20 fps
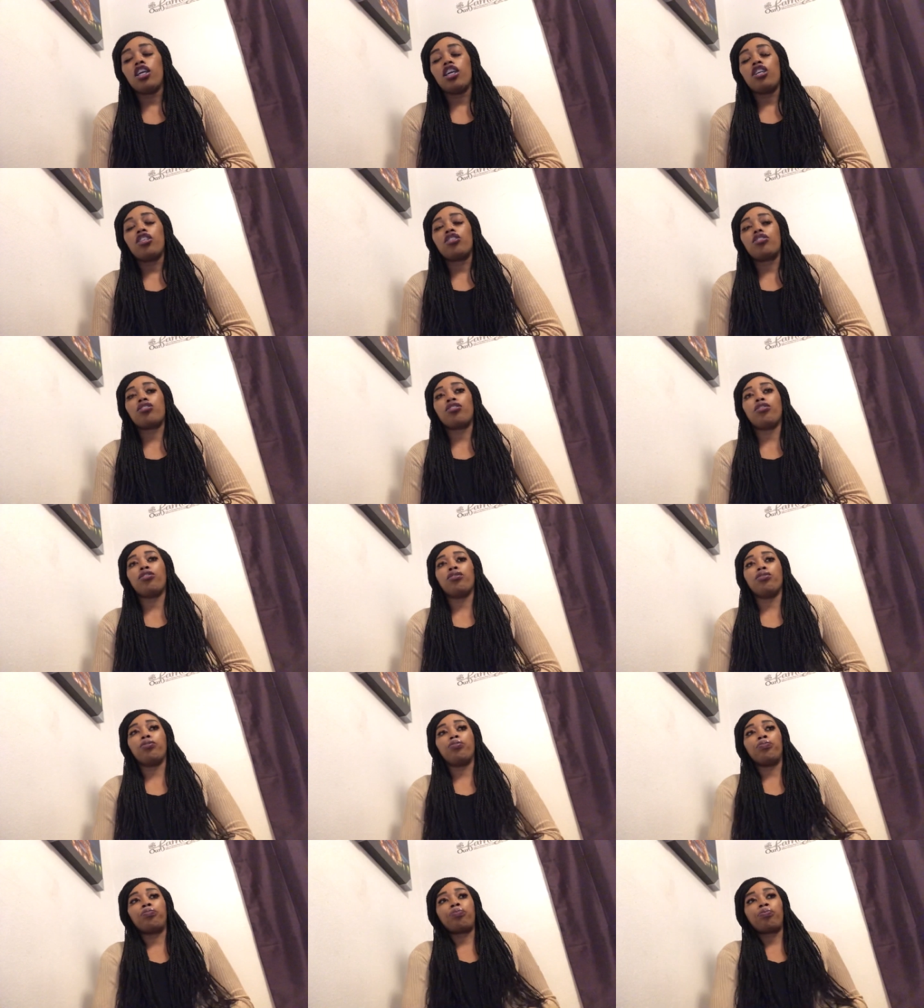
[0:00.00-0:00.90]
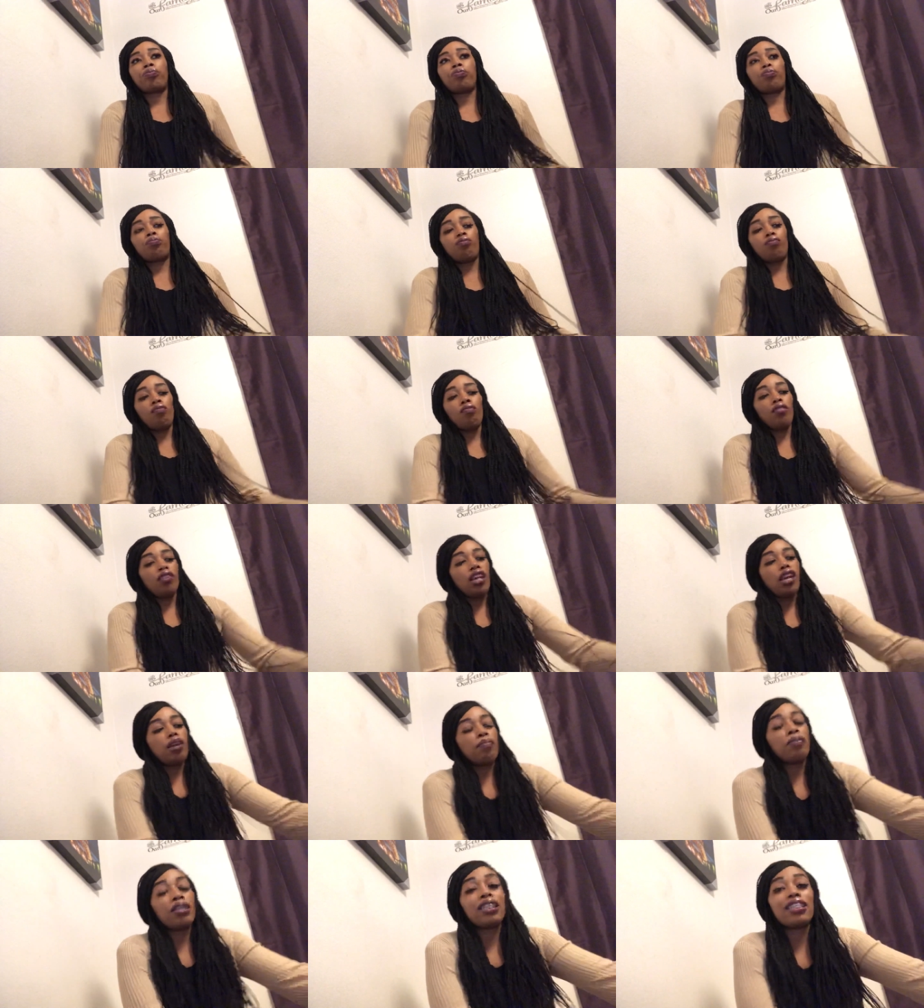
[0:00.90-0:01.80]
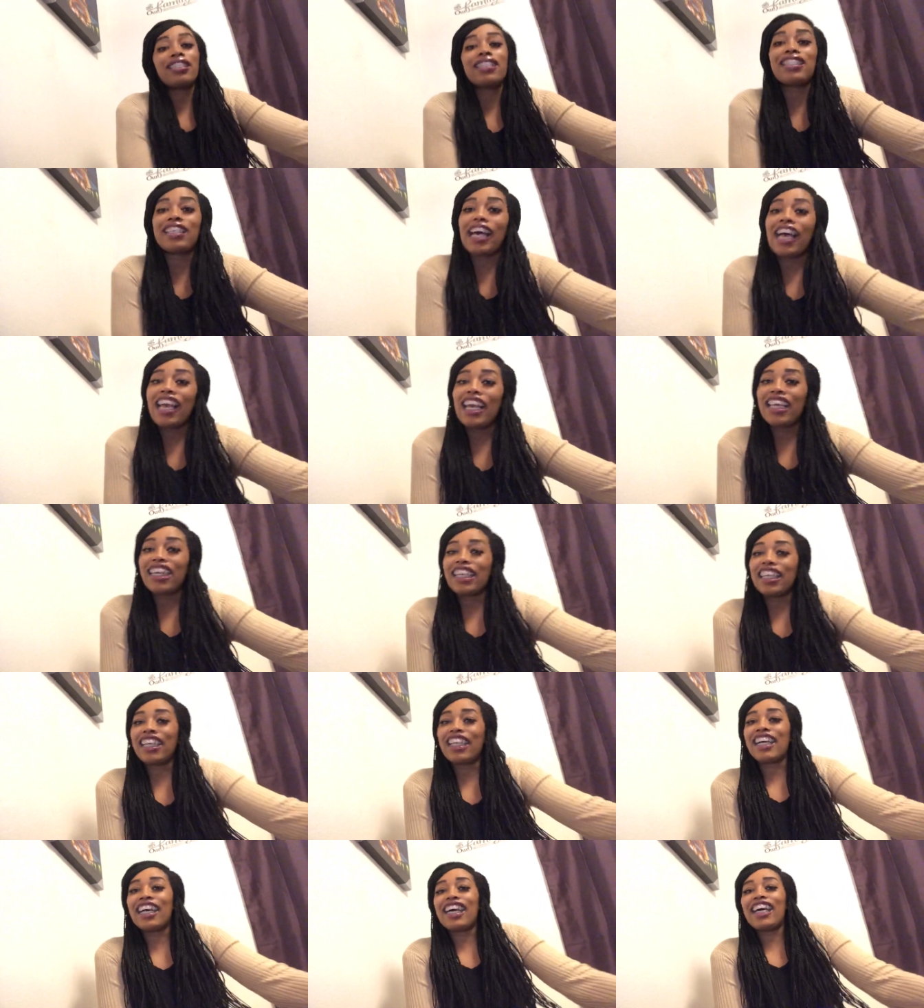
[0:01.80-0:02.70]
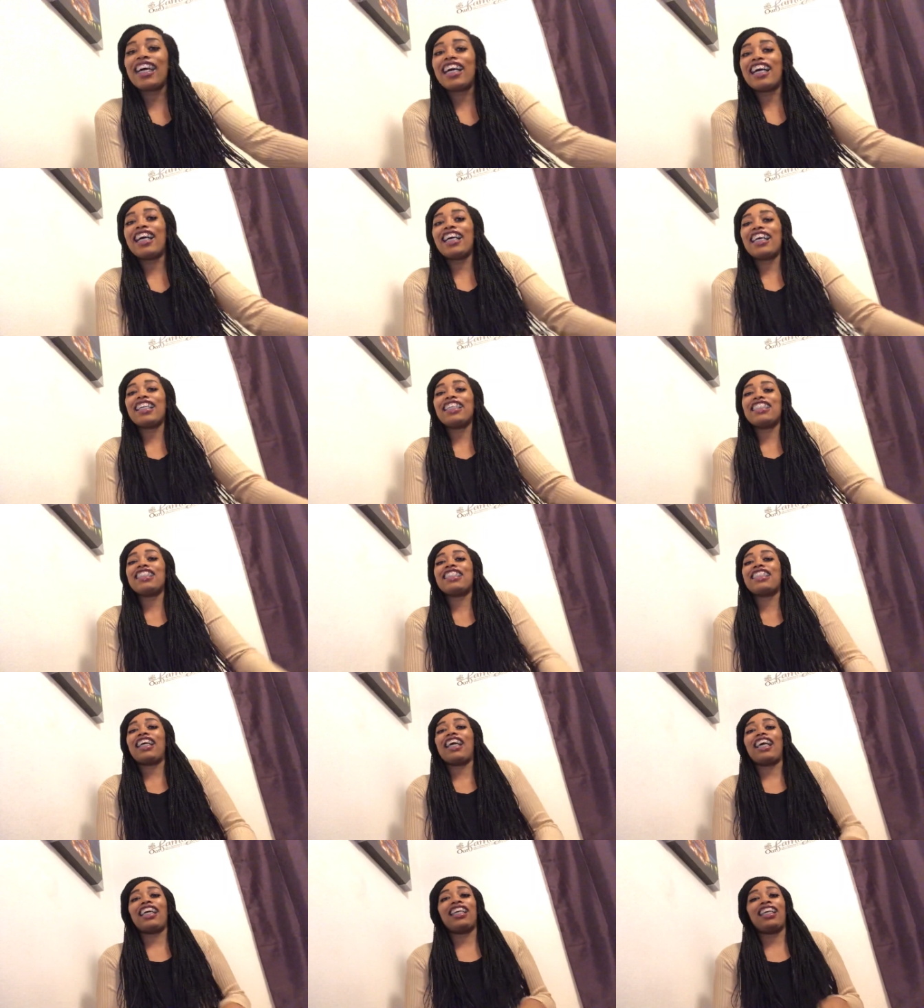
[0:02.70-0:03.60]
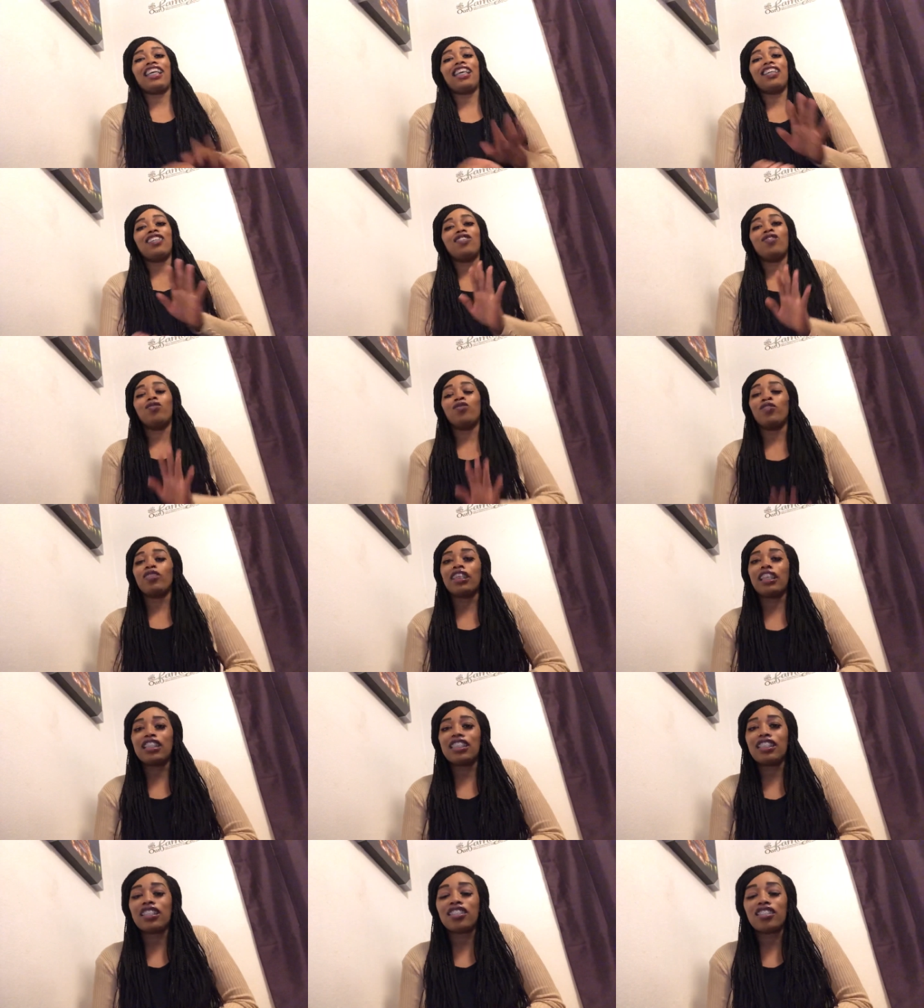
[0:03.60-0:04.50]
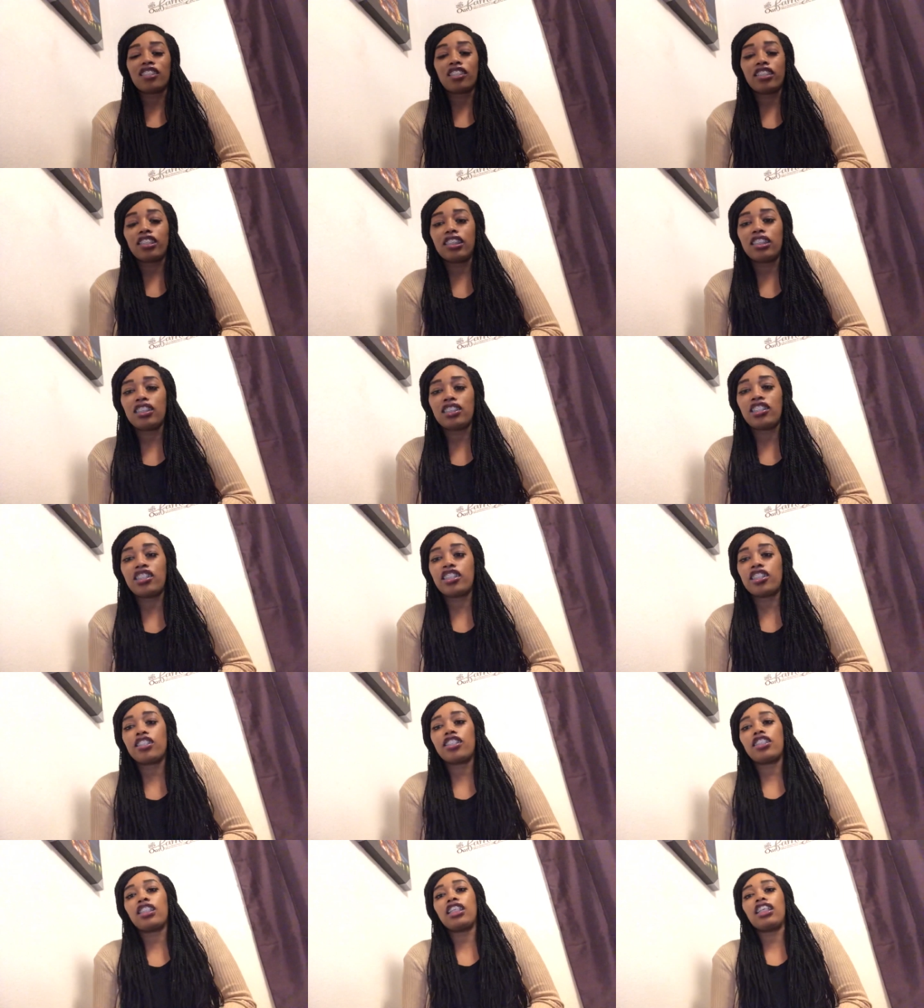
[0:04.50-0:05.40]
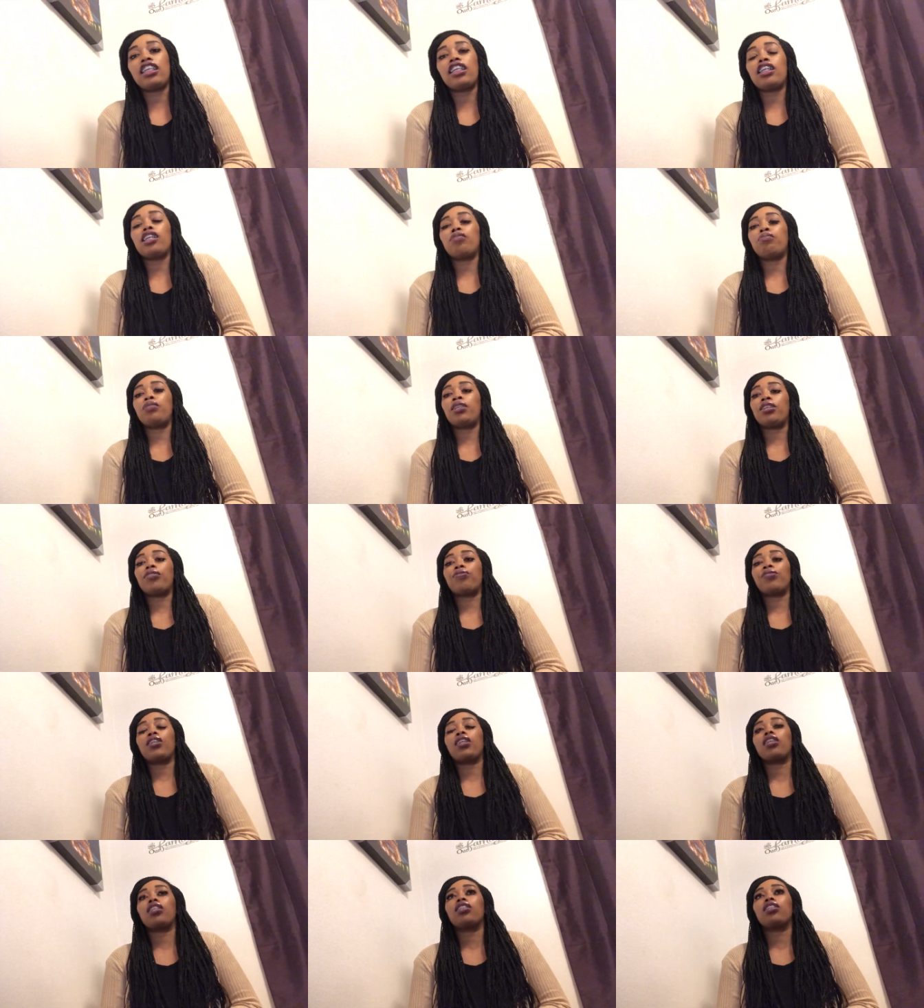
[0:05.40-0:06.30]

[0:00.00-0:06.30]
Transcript: So I'm excited guys. I can't wait to start this journey. I'm definitely going